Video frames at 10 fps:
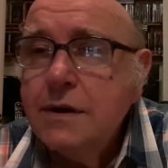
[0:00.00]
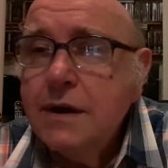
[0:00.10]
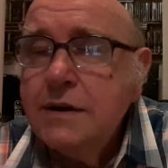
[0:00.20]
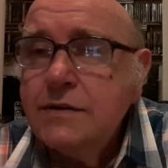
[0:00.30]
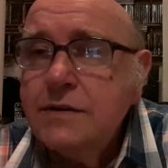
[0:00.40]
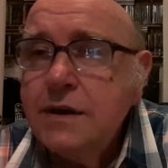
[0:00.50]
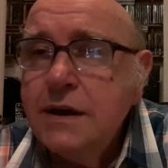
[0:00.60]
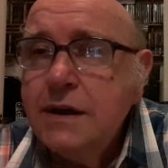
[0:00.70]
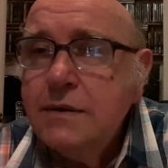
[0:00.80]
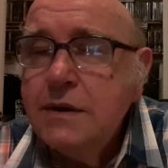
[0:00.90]
It's
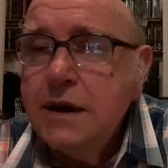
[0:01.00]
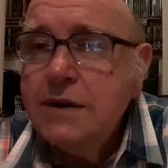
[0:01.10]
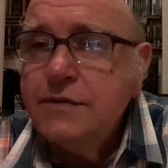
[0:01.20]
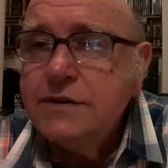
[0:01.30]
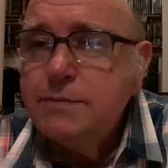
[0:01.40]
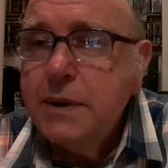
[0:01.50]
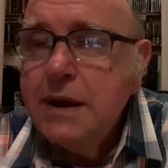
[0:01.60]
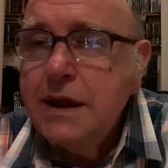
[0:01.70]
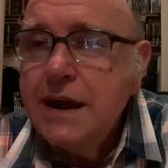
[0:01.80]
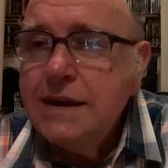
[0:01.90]
the Need for
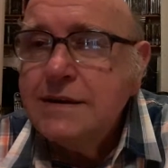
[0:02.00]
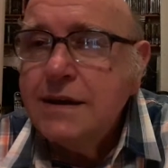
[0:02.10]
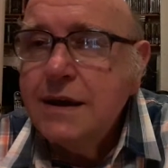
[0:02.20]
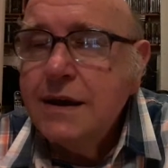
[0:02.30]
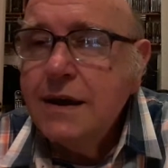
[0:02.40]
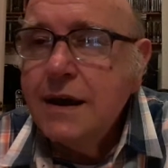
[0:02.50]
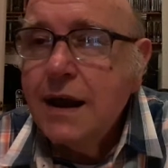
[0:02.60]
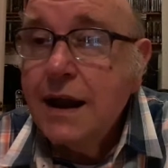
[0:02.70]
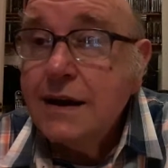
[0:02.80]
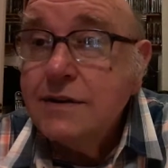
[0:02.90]
Speed Heat
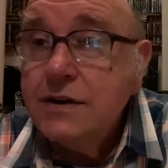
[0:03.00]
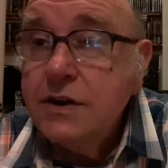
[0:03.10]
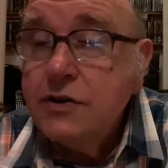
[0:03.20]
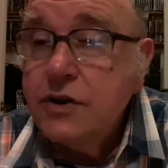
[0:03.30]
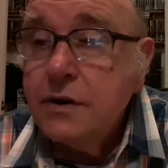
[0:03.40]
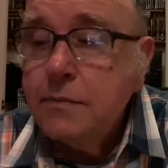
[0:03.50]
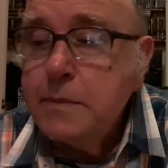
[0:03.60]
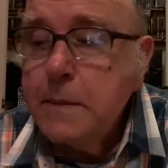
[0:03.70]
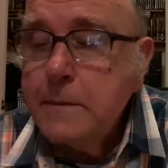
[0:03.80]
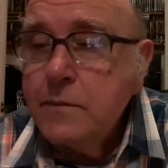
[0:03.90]
Collector's Edition.
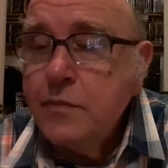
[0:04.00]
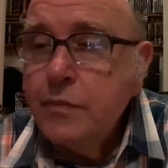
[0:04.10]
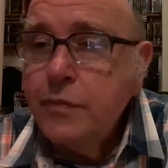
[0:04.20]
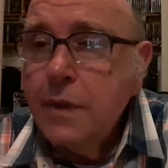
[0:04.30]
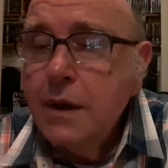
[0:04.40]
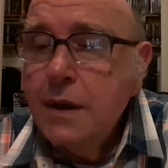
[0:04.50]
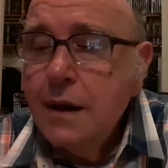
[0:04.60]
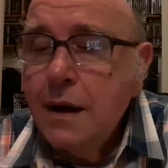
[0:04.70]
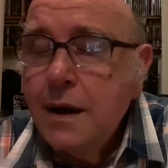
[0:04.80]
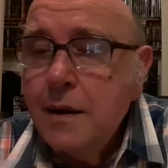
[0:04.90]

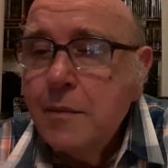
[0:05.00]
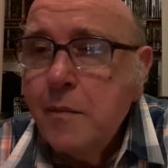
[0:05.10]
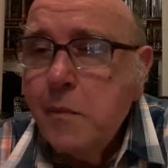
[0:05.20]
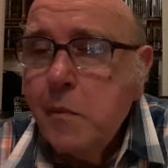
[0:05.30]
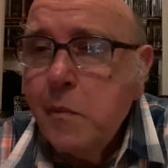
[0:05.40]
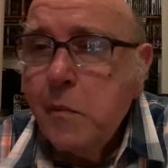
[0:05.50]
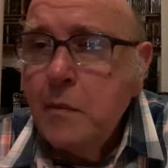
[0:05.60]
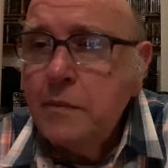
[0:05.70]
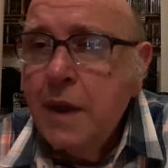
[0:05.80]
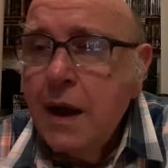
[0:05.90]

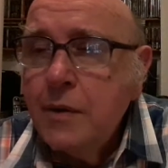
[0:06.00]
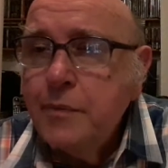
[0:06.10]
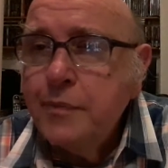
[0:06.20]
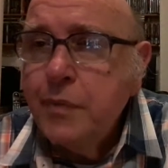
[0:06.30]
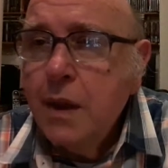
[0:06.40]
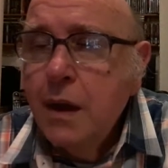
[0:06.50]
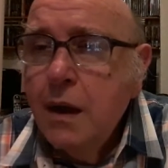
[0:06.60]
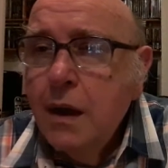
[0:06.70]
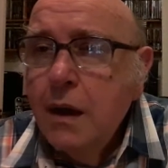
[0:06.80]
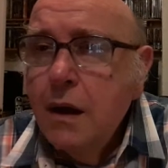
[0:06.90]
Now,
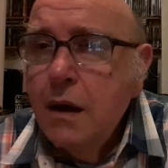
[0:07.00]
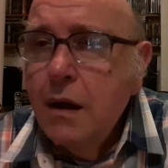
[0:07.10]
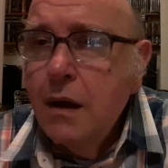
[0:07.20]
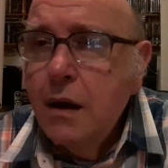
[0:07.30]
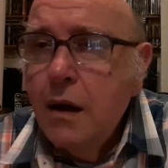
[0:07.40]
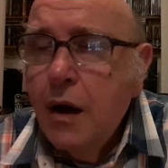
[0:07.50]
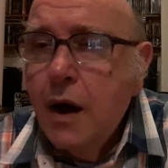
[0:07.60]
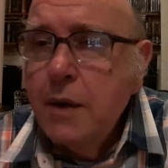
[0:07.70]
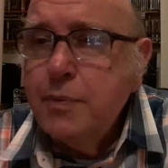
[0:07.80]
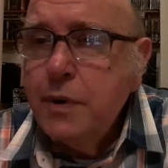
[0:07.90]

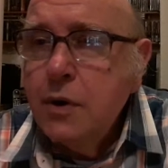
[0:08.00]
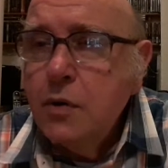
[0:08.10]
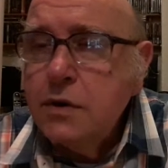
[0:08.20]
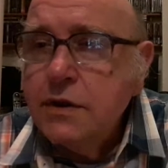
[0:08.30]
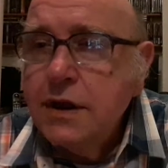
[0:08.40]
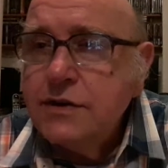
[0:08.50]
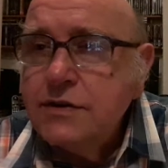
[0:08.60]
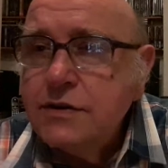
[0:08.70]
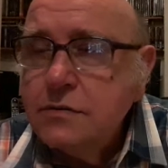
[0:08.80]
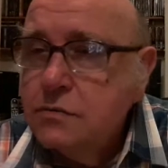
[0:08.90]
I pre-ordered this
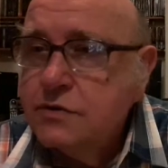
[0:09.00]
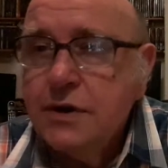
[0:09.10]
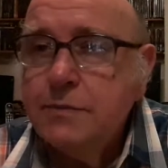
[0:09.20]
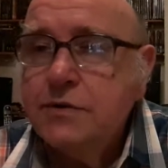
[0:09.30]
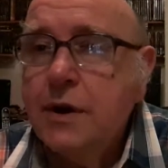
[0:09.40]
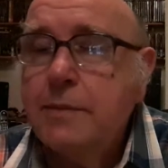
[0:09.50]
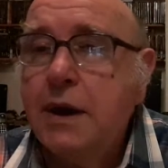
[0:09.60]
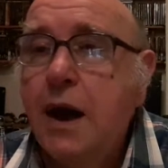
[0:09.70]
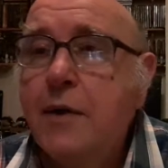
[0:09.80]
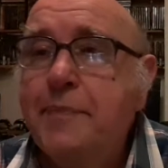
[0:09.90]
some time
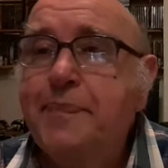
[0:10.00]
ago,